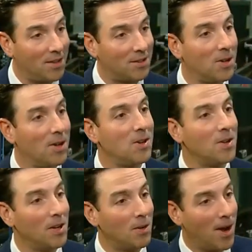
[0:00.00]
that's good.
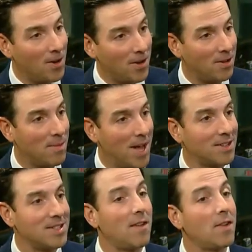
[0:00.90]
You can crowd into
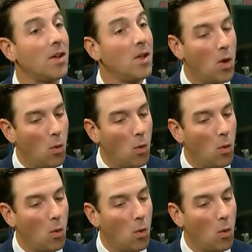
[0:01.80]
Mag 7.